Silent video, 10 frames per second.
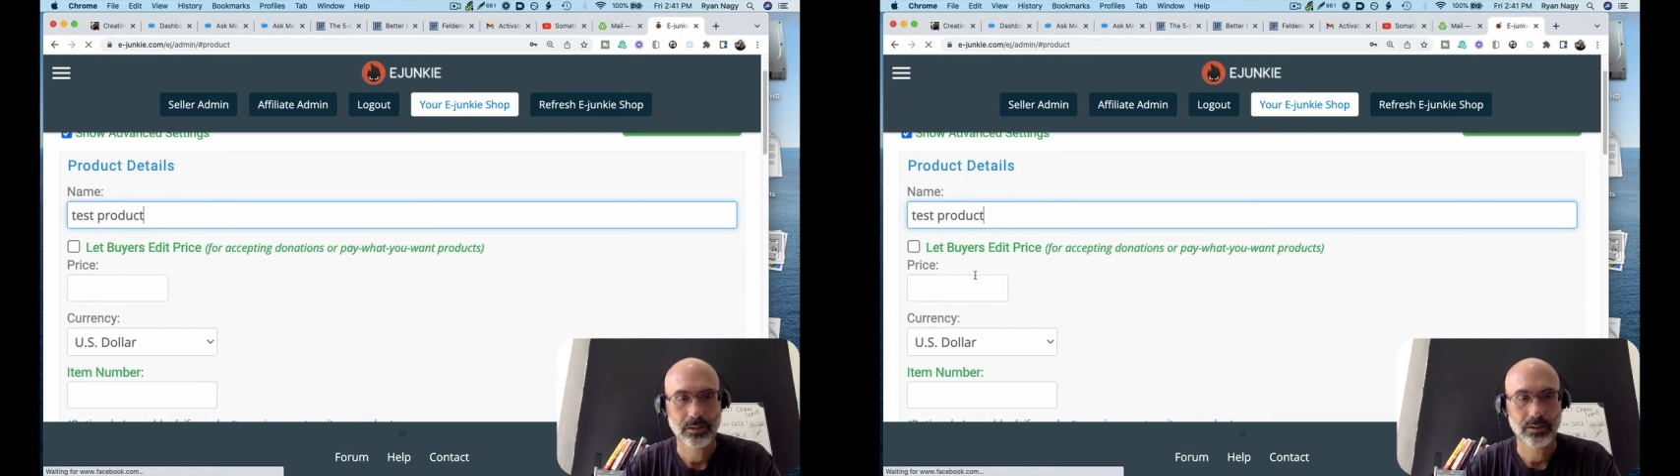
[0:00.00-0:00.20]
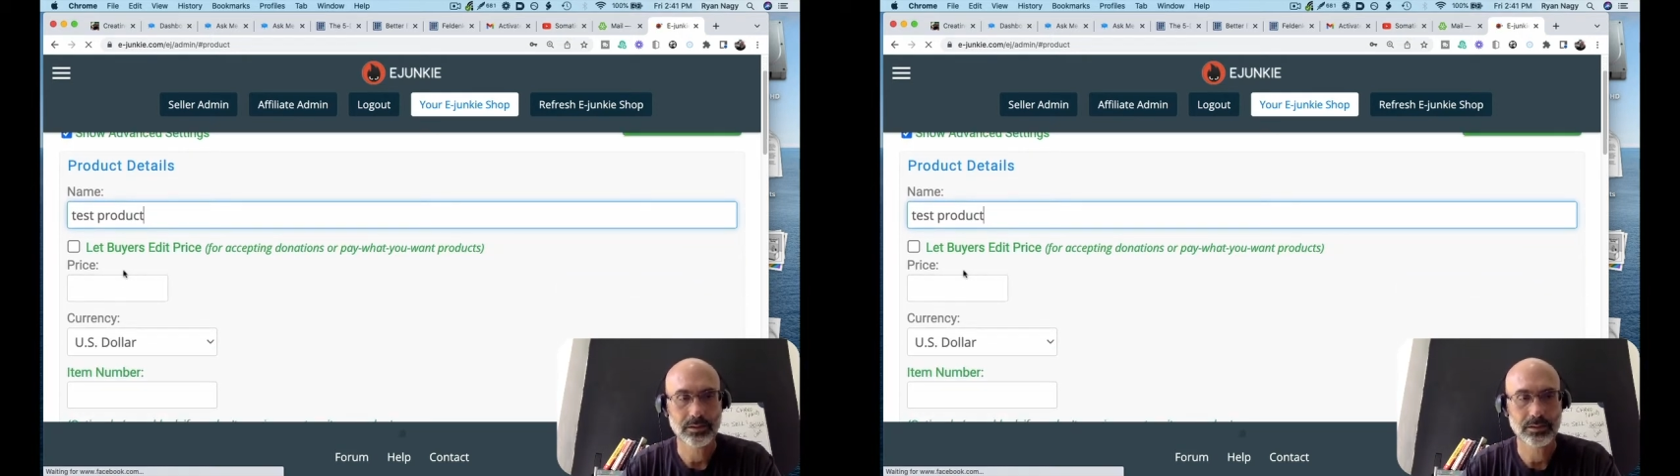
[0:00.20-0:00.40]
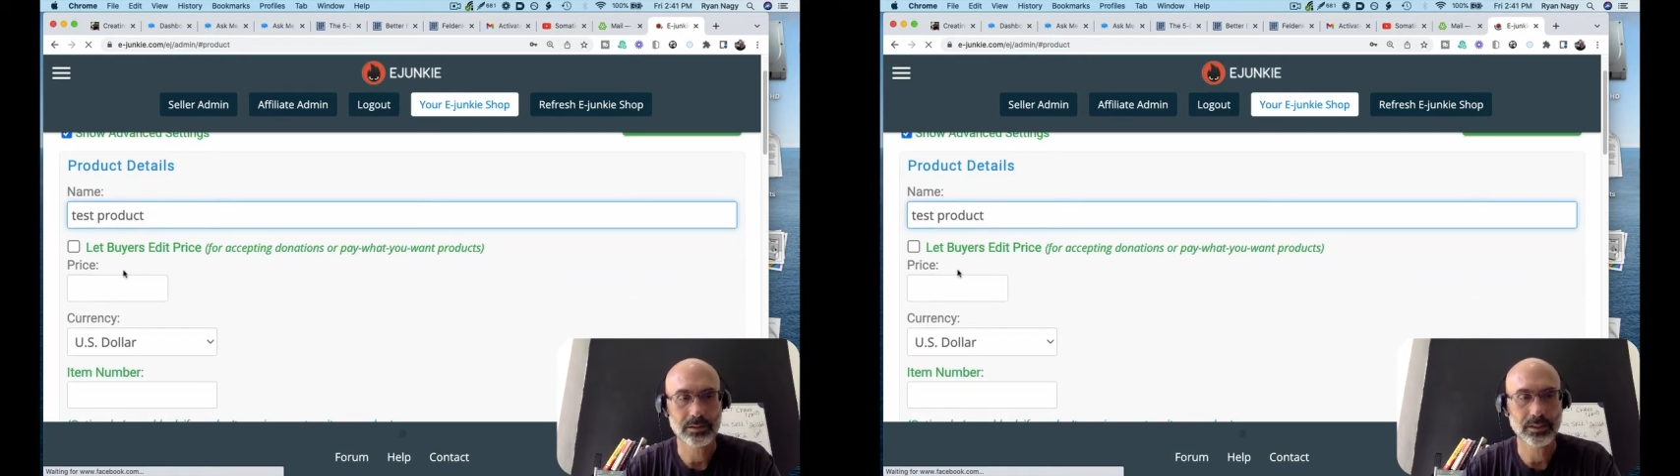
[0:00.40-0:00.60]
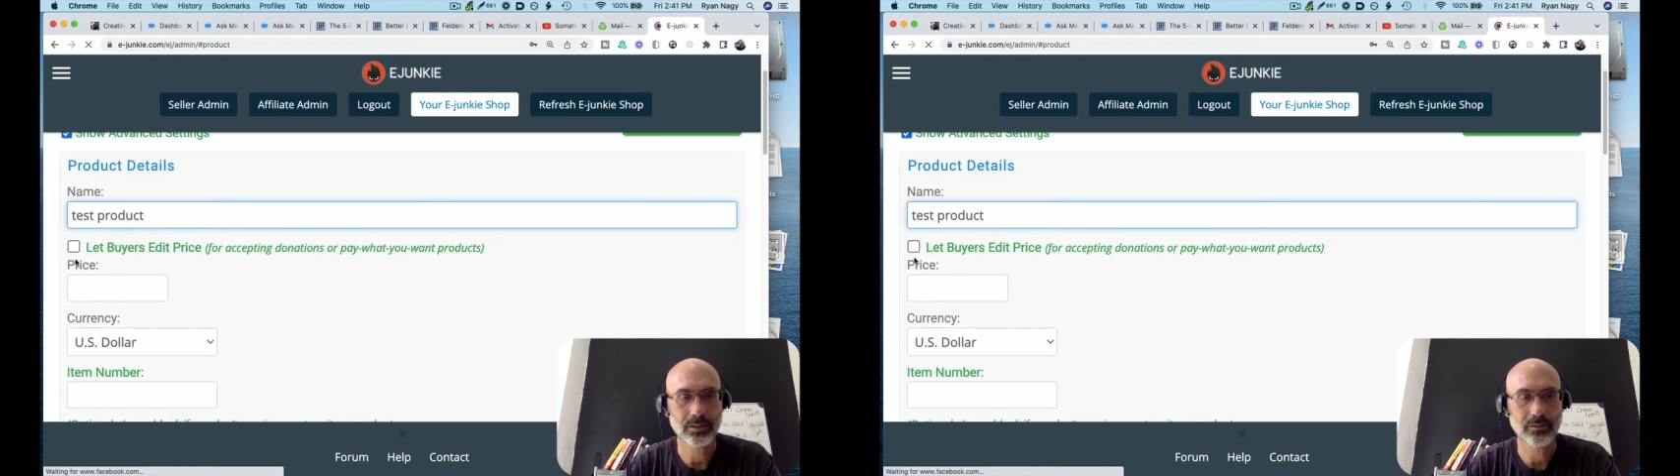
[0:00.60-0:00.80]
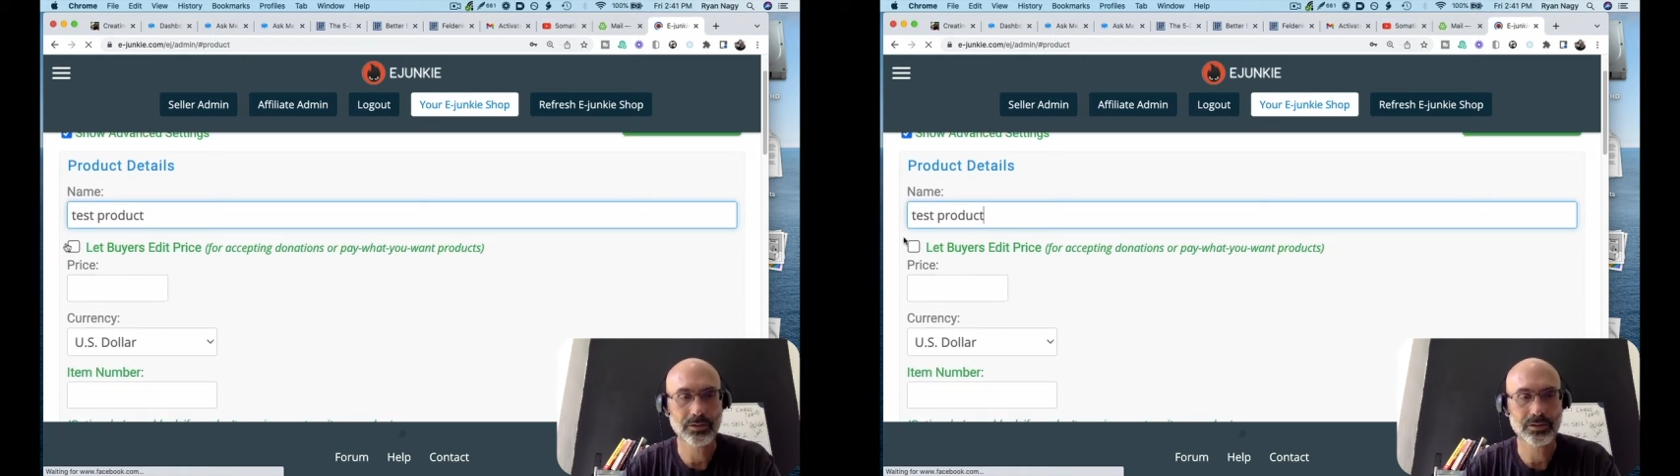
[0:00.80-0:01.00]
This is
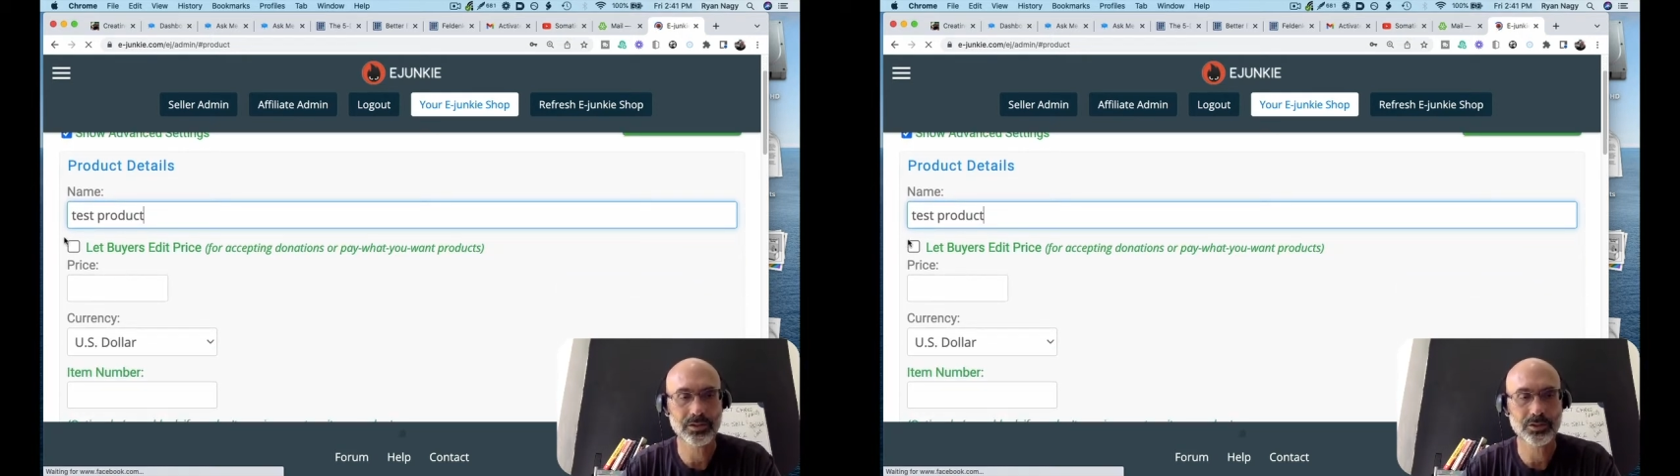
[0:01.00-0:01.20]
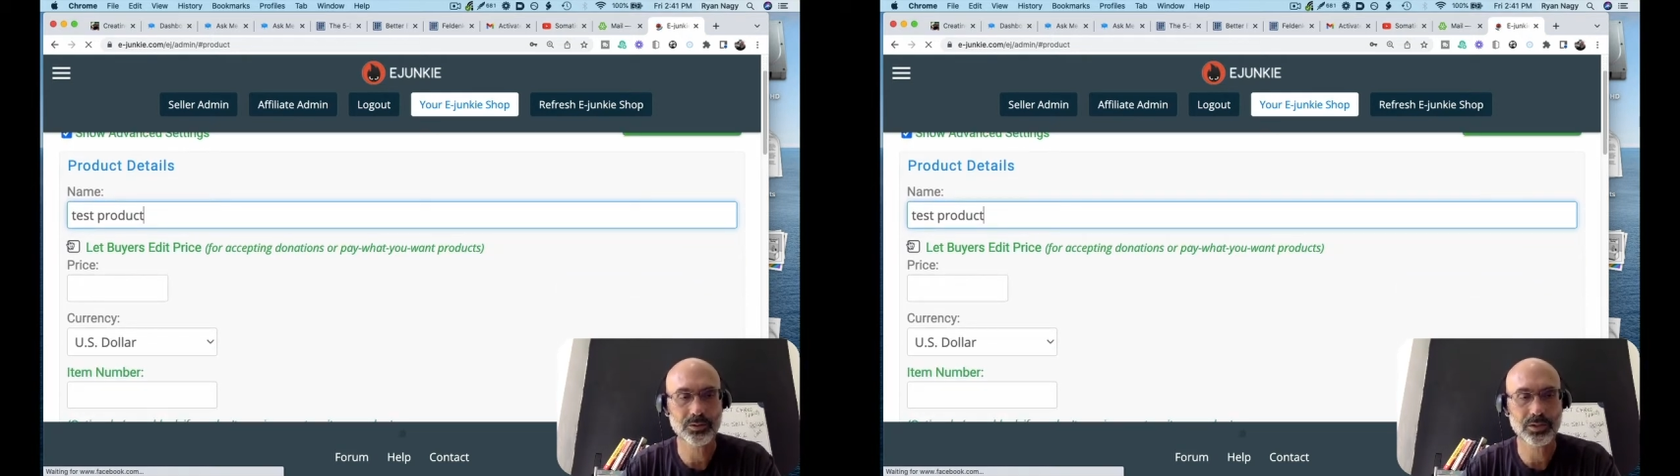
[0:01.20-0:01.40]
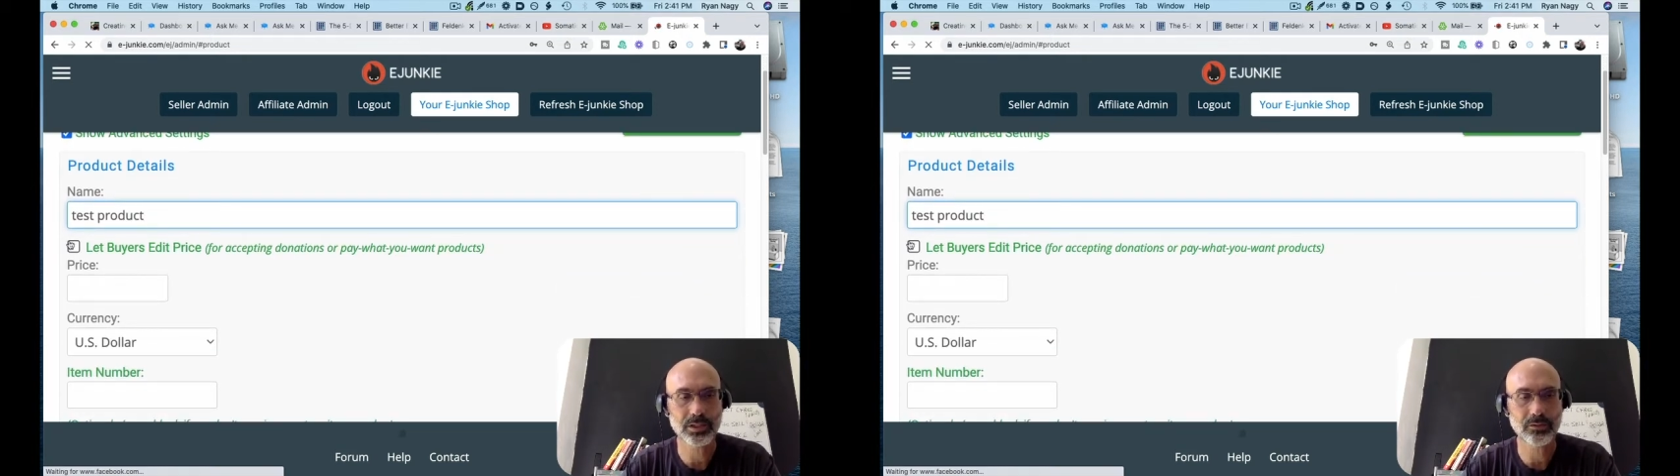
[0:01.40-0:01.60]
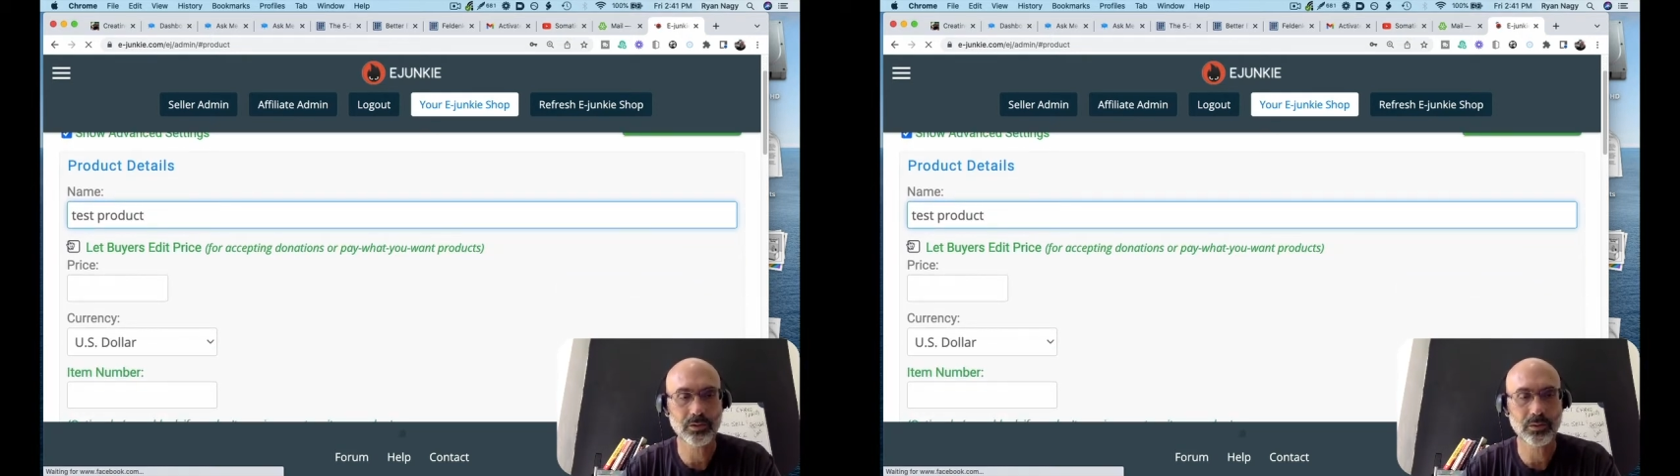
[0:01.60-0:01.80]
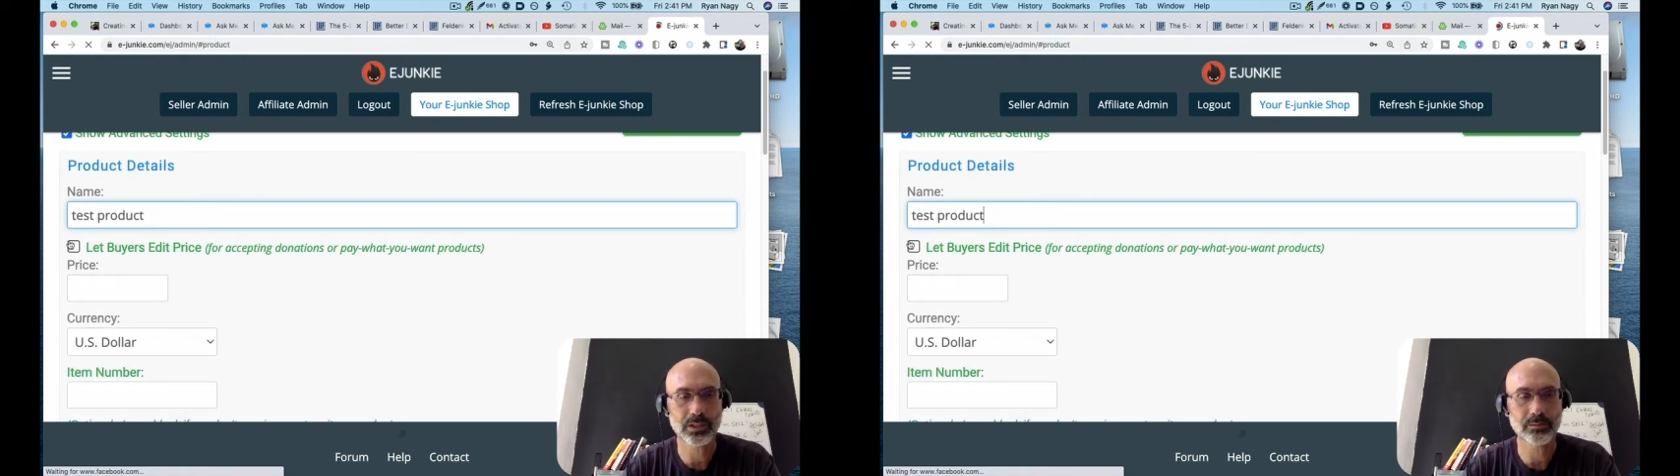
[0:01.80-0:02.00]
interesting if you
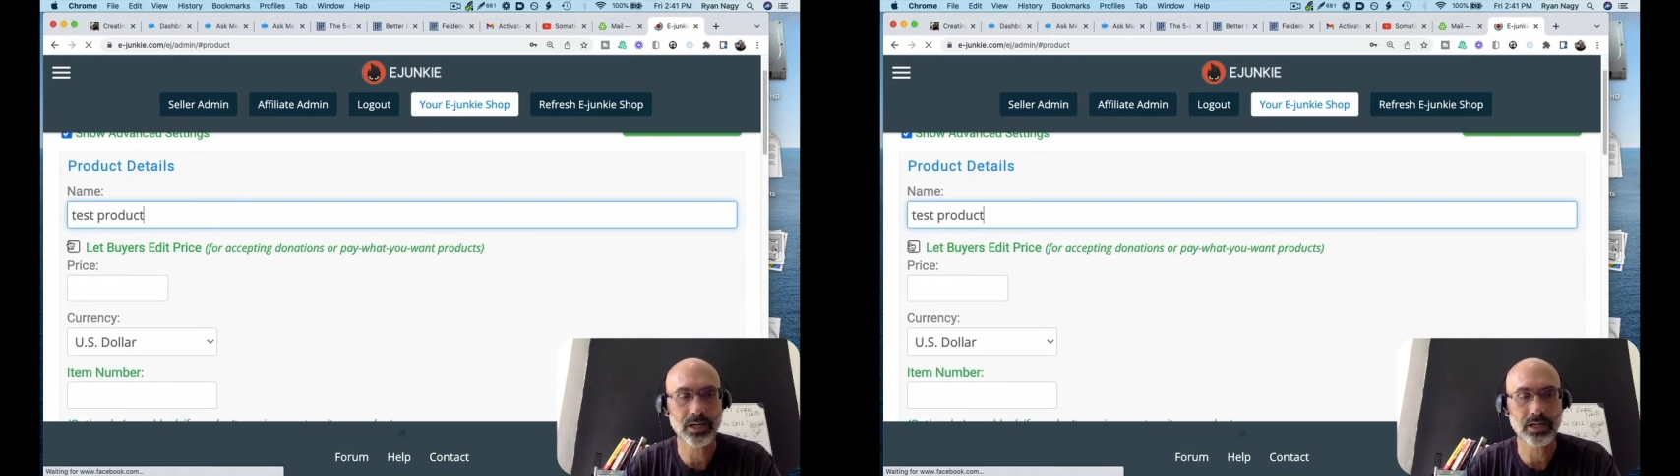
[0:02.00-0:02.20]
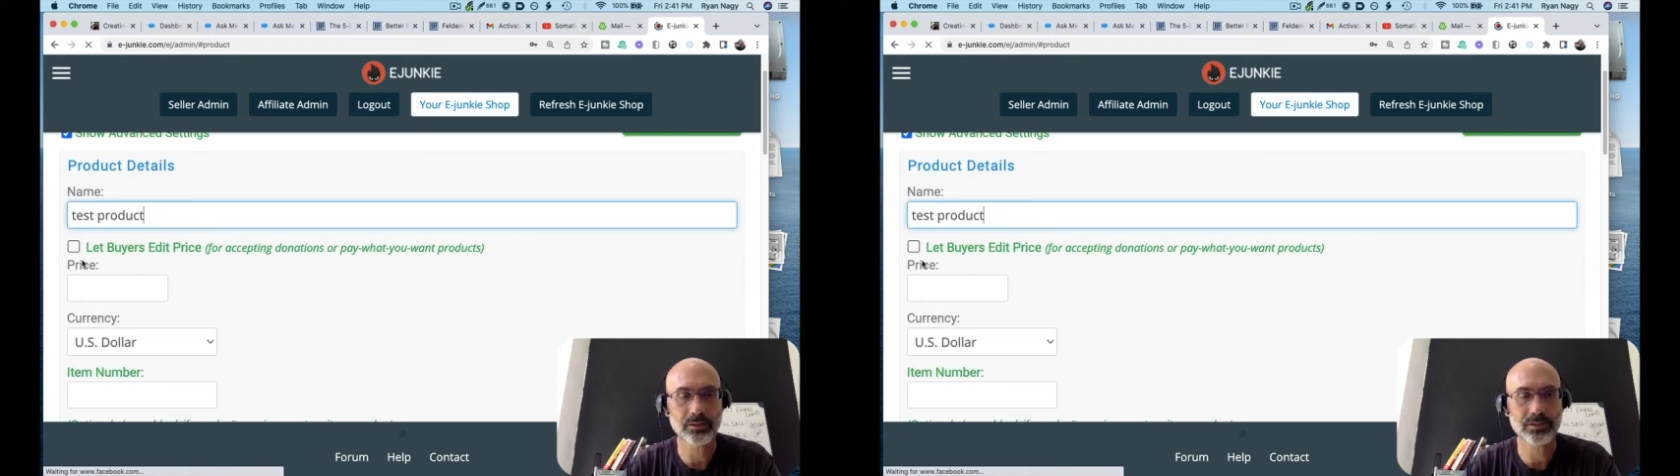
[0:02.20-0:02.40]
wanted buyers